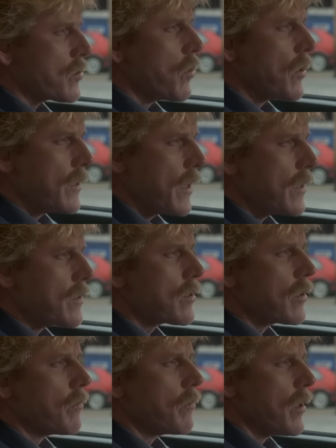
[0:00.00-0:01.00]
but he
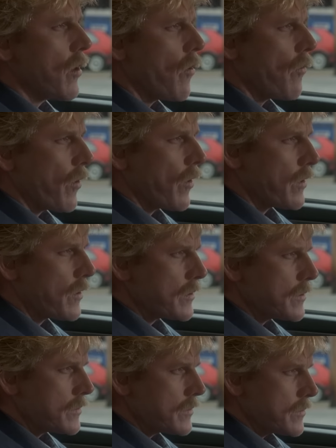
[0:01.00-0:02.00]
decides to accept
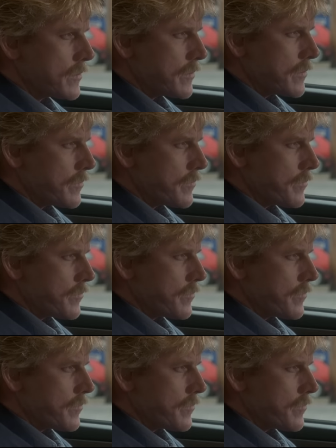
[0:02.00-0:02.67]
it like a man.